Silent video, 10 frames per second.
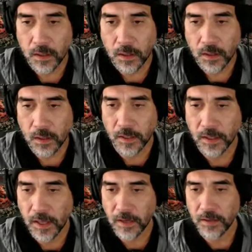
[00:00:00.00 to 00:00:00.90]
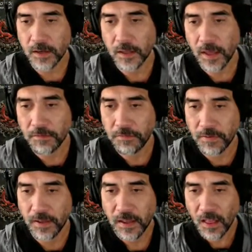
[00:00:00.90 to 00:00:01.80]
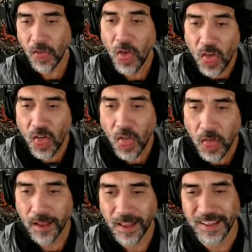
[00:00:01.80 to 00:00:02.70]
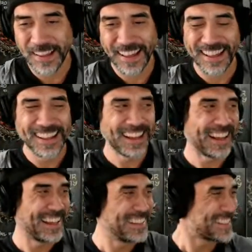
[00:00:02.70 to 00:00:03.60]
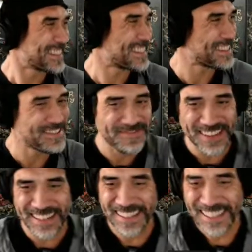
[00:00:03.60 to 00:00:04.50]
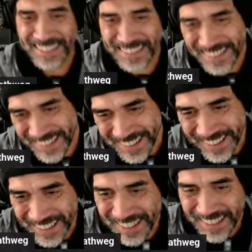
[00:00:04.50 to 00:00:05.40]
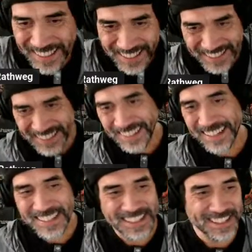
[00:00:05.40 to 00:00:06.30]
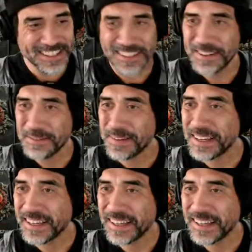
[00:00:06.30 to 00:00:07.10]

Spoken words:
Look at that. Look at that. Ooh. Stupid. So stupid.